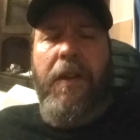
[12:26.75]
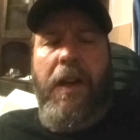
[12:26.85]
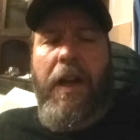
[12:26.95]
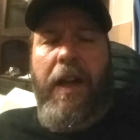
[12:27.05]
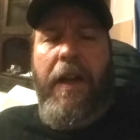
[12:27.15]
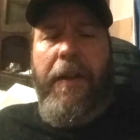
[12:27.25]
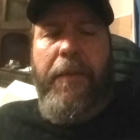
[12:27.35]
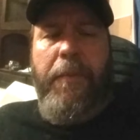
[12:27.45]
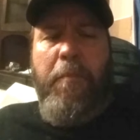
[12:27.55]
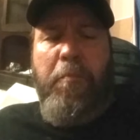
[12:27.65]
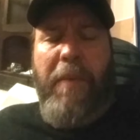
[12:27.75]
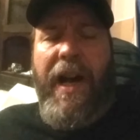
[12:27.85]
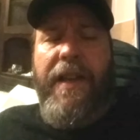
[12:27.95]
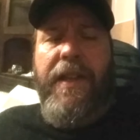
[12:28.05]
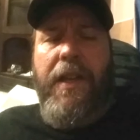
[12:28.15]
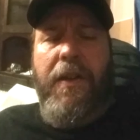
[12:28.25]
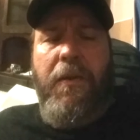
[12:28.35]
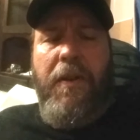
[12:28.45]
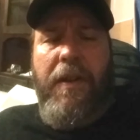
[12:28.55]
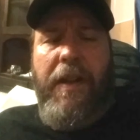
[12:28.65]
by
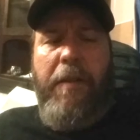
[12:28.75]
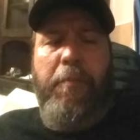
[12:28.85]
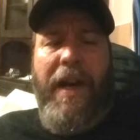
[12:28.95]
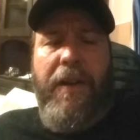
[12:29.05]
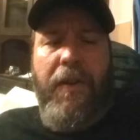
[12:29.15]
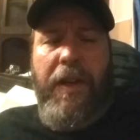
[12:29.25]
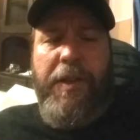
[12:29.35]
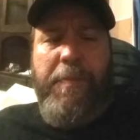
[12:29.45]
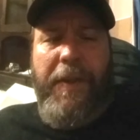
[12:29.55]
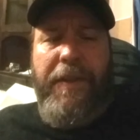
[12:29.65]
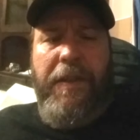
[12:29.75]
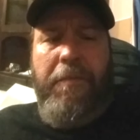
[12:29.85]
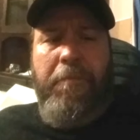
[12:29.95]
you, by your husband.